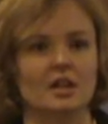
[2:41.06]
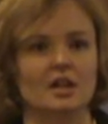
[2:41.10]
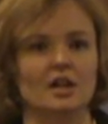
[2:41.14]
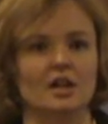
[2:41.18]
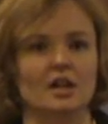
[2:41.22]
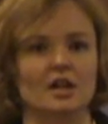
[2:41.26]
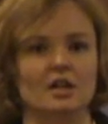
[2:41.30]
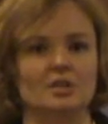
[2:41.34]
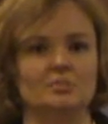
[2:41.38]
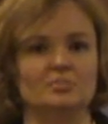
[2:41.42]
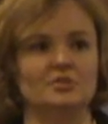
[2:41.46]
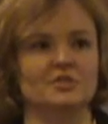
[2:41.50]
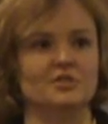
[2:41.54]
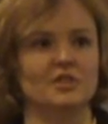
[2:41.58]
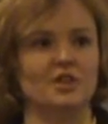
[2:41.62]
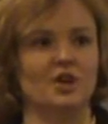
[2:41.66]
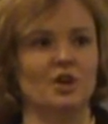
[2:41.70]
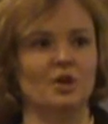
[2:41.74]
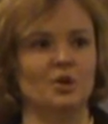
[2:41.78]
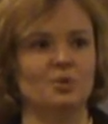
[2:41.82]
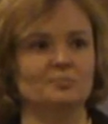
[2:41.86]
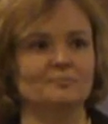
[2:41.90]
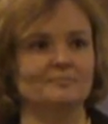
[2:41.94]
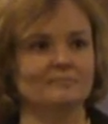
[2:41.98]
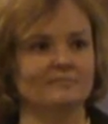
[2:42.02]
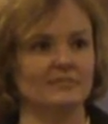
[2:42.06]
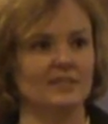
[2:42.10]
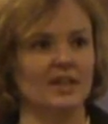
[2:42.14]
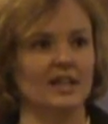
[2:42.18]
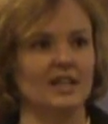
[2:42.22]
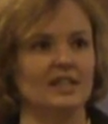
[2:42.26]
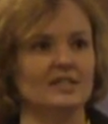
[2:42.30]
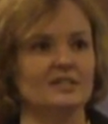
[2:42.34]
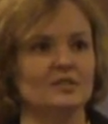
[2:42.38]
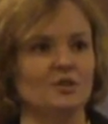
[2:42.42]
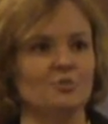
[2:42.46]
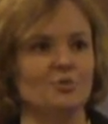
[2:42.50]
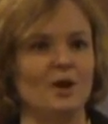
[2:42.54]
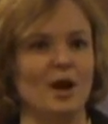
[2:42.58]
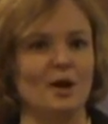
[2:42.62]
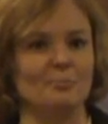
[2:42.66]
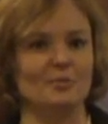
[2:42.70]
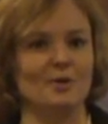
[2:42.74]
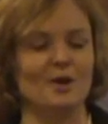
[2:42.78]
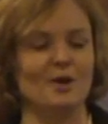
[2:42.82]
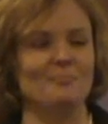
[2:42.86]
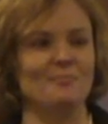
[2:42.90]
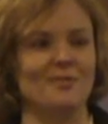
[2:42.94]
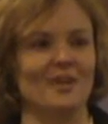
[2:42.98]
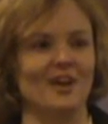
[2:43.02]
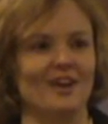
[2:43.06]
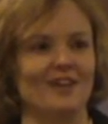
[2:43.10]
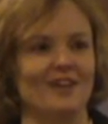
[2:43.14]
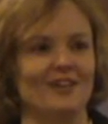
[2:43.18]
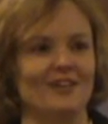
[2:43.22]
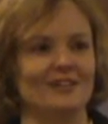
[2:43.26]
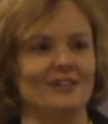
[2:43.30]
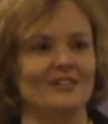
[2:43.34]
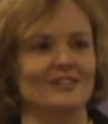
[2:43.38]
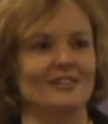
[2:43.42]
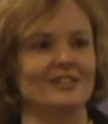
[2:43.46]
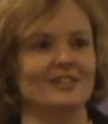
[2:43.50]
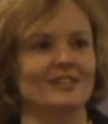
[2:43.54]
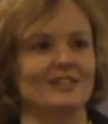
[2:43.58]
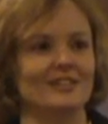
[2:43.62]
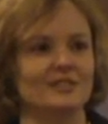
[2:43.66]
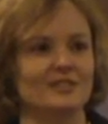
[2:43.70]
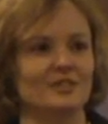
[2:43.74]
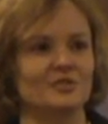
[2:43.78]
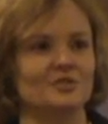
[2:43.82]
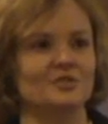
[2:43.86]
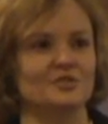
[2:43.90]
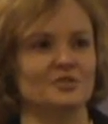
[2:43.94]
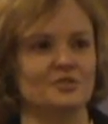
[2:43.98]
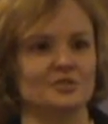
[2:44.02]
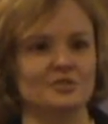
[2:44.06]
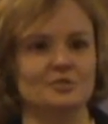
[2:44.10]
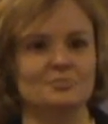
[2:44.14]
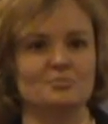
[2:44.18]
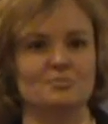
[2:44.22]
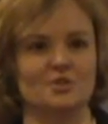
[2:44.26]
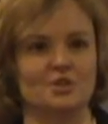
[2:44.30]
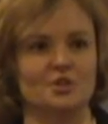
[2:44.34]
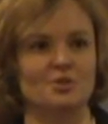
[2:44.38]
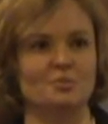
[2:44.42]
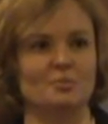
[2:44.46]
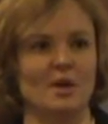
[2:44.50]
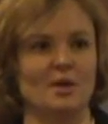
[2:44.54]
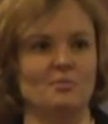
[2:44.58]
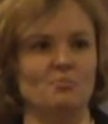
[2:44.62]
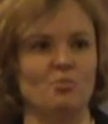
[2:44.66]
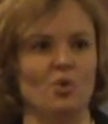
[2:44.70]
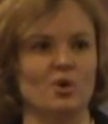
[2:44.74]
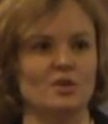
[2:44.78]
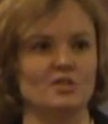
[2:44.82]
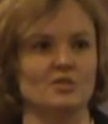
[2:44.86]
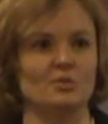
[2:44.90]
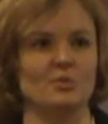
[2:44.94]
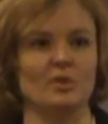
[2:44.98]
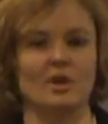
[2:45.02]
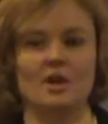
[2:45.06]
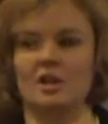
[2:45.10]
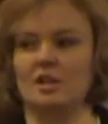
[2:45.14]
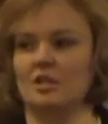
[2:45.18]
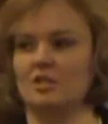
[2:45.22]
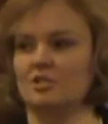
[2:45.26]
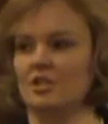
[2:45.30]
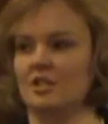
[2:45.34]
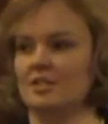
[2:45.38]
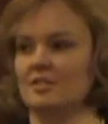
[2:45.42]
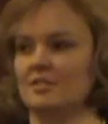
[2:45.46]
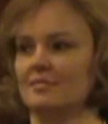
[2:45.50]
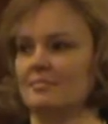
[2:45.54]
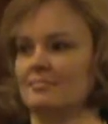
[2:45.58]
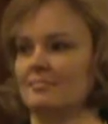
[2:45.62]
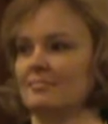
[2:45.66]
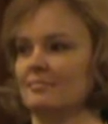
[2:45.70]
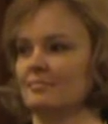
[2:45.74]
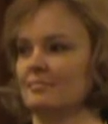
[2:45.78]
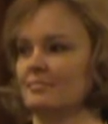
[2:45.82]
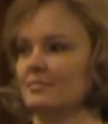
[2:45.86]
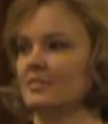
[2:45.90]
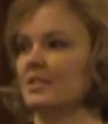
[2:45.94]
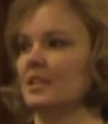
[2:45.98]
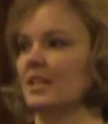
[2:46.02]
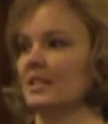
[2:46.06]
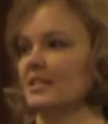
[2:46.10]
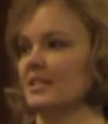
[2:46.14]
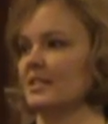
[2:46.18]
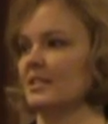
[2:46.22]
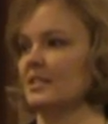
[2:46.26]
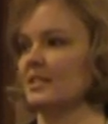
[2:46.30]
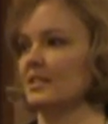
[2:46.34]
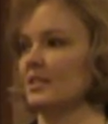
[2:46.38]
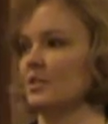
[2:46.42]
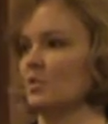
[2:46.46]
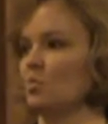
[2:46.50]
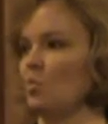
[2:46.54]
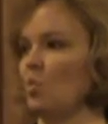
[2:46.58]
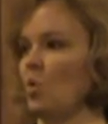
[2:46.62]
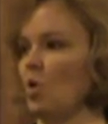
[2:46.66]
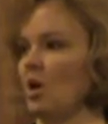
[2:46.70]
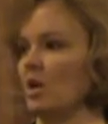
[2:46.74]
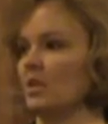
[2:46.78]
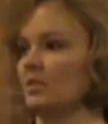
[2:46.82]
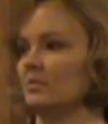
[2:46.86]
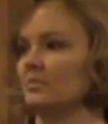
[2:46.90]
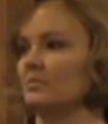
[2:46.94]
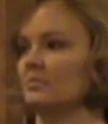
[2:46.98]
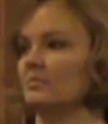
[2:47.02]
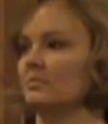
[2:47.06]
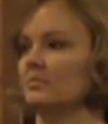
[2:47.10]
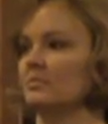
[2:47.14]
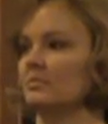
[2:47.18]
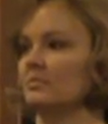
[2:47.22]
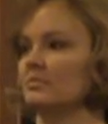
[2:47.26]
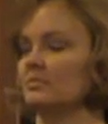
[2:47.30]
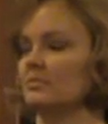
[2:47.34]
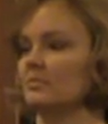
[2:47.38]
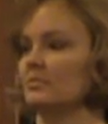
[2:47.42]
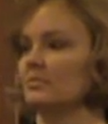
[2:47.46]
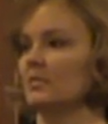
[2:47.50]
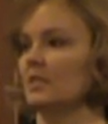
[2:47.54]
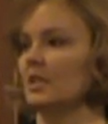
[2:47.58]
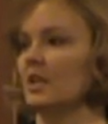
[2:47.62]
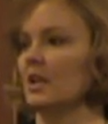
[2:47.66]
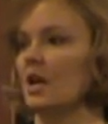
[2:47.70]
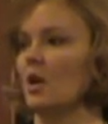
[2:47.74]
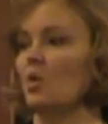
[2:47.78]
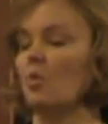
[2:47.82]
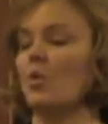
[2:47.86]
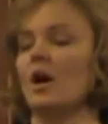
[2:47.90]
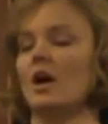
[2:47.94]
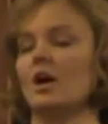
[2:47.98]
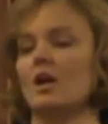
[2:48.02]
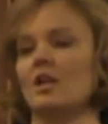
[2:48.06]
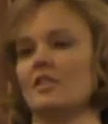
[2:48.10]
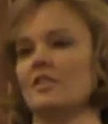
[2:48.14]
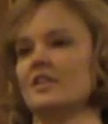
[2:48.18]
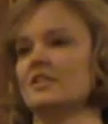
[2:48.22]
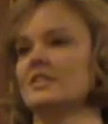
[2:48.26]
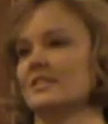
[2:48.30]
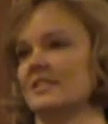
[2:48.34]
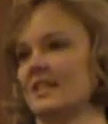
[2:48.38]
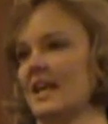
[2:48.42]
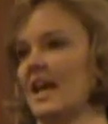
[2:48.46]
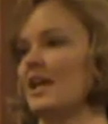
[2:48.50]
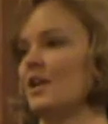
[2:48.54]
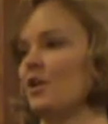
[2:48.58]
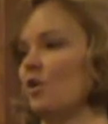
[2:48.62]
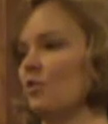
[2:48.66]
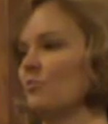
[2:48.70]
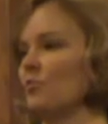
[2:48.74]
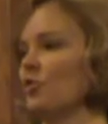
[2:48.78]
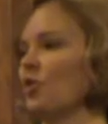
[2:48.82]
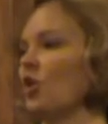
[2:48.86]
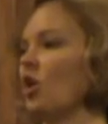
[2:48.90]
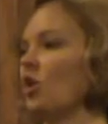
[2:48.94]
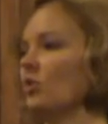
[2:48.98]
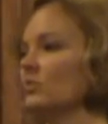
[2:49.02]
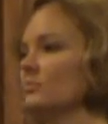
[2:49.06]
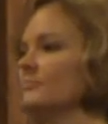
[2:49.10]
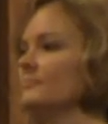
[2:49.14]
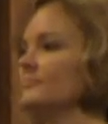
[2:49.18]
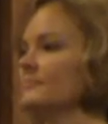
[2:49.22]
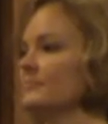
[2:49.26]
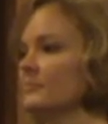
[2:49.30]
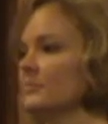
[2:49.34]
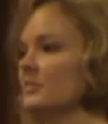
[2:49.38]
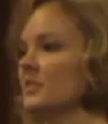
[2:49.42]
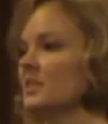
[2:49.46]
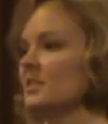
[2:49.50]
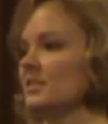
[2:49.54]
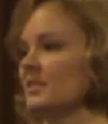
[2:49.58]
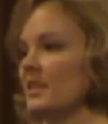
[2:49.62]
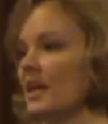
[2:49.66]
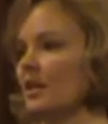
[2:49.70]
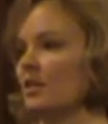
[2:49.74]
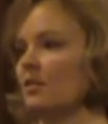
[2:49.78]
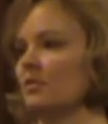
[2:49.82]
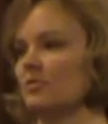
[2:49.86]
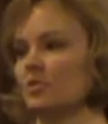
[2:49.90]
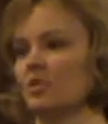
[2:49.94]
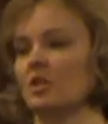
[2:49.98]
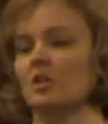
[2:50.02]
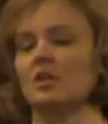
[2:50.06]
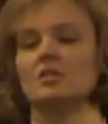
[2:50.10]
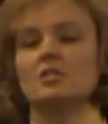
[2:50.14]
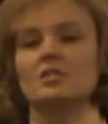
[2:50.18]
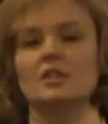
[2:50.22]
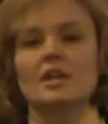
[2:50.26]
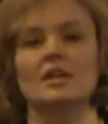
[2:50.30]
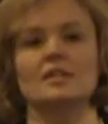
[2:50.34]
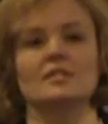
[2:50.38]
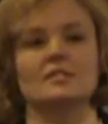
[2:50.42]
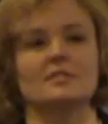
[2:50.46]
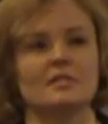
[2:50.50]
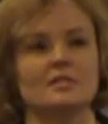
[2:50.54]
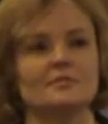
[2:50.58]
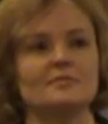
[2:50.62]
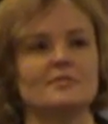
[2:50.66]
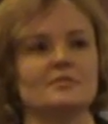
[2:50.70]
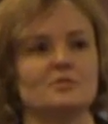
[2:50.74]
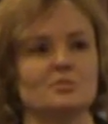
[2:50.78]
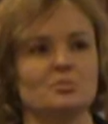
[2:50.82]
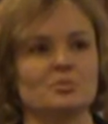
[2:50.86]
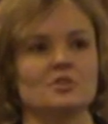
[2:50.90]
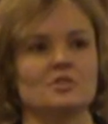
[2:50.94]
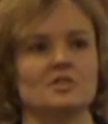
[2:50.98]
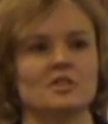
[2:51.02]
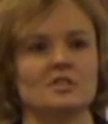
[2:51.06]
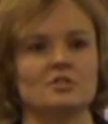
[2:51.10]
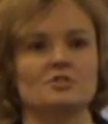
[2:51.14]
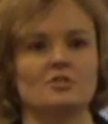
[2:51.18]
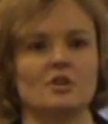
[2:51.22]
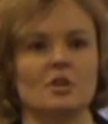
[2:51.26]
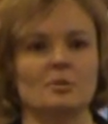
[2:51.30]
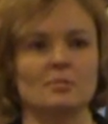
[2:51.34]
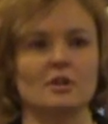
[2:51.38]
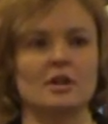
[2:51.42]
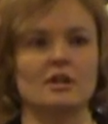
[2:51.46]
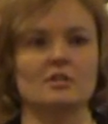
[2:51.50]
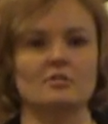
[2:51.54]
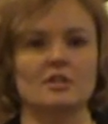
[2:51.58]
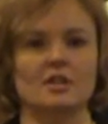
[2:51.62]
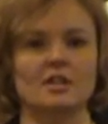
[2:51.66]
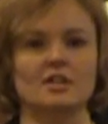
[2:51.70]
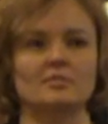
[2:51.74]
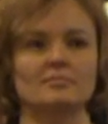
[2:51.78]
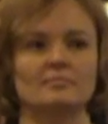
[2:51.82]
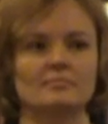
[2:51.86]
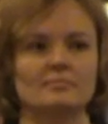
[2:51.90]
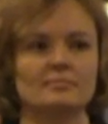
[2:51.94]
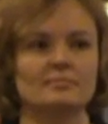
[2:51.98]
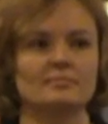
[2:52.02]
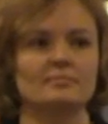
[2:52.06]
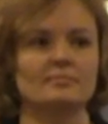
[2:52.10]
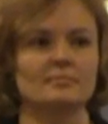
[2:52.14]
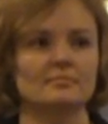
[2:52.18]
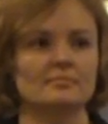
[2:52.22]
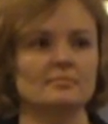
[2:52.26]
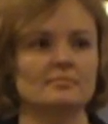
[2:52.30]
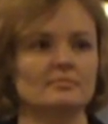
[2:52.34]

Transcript: Um, so I guess I'll wrap it up there. Okay. Those are some two main points. Lexington one. Well, the state overall. The state overall has a 50% dropout rate.